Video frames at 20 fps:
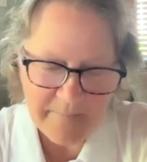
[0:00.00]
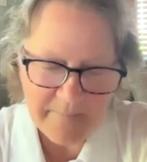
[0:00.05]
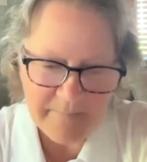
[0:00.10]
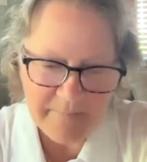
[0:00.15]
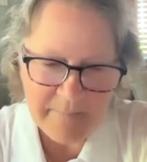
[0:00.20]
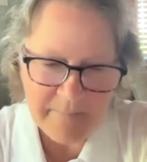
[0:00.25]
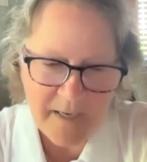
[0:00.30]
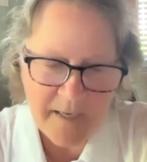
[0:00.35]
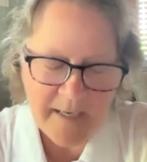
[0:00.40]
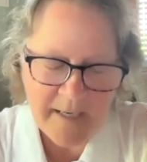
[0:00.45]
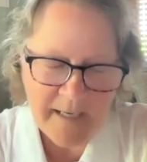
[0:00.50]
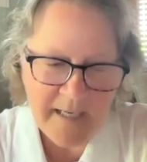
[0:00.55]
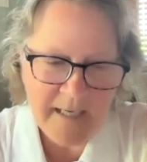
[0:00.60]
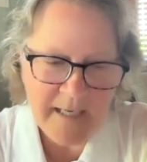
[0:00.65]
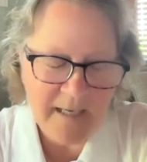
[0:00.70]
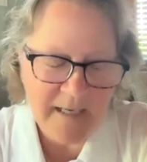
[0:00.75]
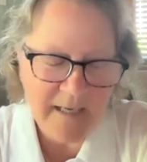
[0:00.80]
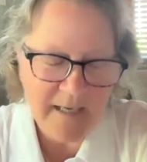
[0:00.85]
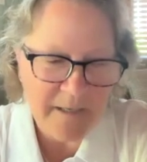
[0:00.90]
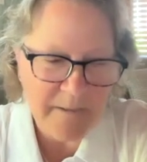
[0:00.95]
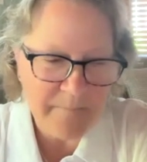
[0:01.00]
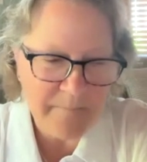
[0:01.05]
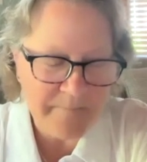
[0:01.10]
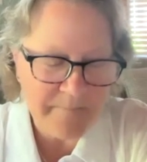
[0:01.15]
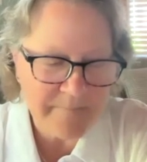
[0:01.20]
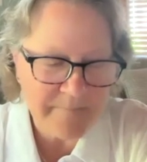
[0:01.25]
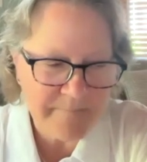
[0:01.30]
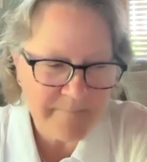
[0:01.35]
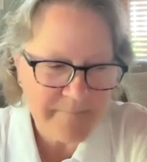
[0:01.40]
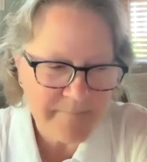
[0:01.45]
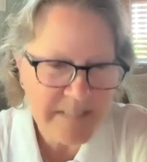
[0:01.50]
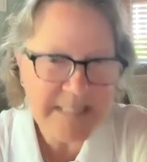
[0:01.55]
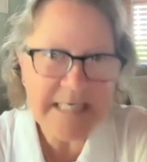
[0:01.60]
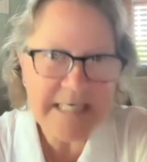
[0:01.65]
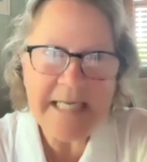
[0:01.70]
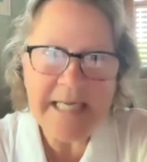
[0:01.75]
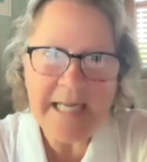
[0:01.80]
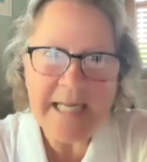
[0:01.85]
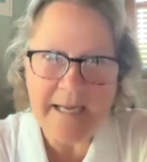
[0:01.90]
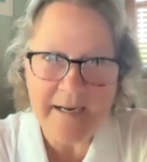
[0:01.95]
my um,
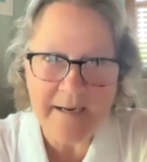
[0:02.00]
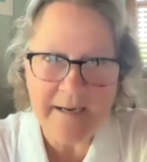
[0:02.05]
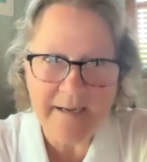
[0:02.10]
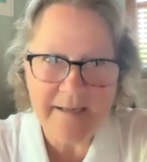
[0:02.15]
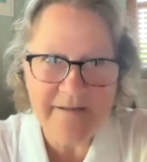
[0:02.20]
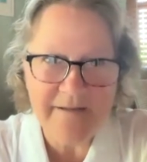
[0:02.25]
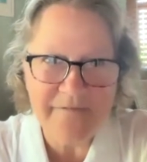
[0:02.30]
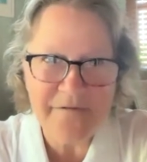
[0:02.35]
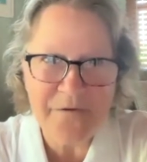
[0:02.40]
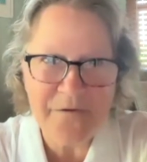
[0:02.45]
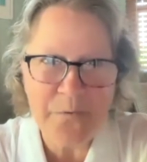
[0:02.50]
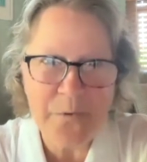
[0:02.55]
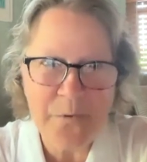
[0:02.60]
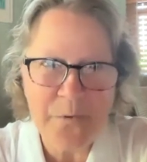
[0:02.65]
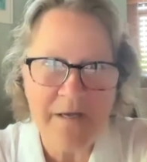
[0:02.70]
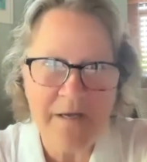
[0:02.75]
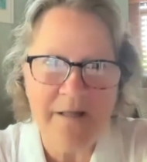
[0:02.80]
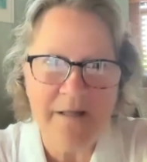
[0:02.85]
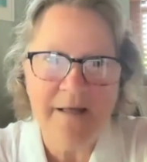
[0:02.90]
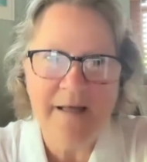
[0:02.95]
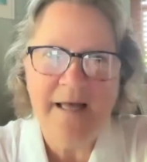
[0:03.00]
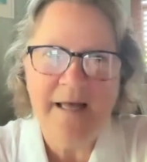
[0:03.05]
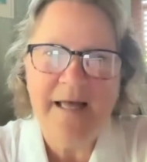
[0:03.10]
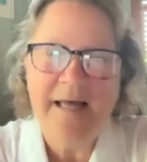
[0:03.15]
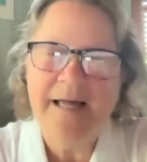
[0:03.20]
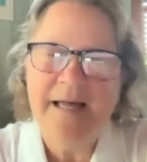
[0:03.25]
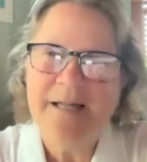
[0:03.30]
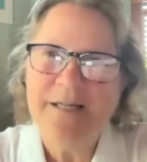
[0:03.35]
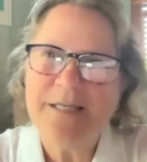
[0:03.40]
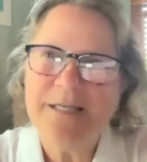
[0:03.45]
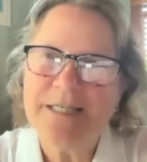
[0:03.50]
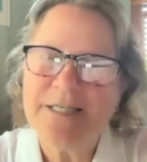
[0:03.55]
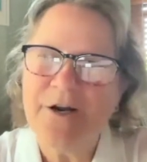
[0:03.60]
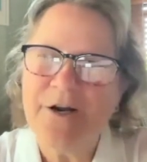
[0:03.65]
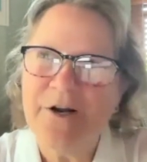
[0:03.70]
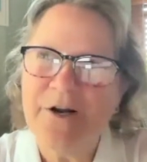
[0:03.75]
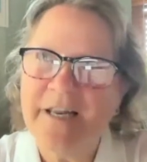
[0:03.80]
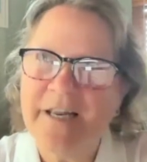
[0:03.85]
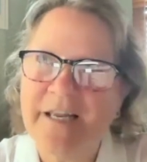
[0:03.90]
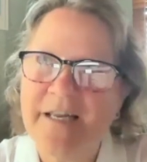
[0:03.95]
seeking, if you will,
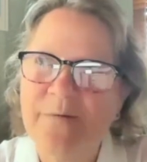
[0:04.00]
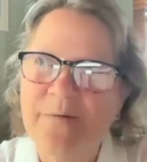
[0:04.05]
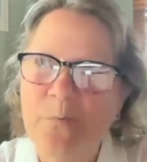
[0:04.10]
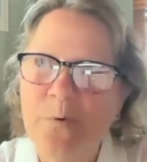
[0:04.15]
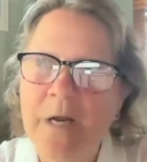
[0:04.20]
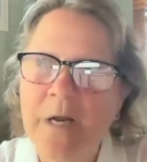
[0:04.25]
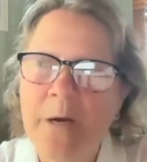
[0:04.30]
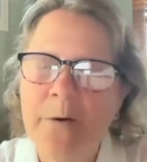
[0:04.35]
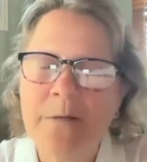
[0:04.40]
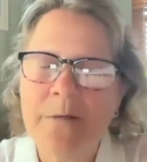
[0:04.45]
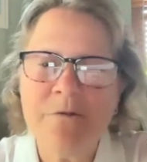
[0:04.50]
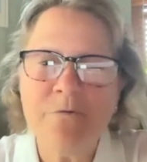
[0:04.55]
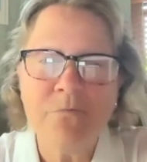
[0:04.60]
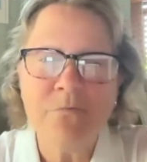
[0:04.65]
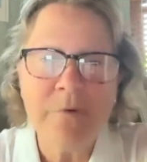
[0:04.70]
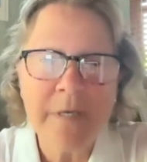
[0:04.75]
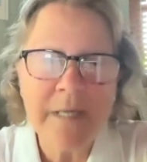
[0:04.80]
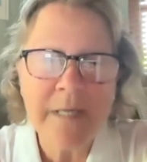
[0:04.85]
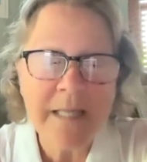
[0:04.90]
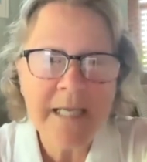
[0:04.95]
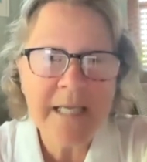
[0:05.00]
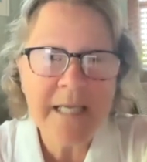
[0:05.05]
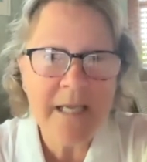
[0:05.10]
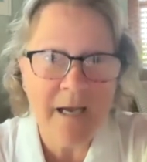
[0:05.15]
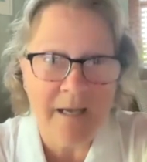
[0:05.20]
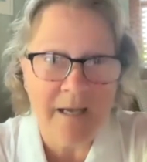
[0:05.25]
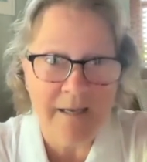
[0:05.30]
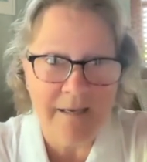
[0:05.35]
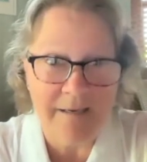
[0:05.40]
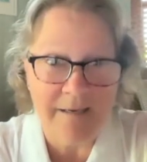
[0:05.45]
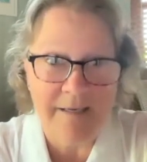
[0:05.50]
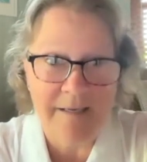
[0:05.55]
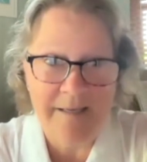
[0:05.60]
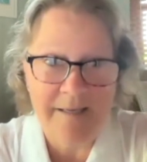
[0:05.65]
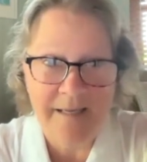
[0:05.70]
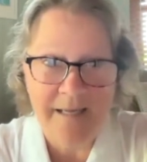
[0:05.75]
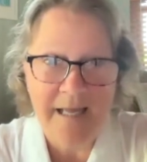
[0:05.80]
started when I was really young.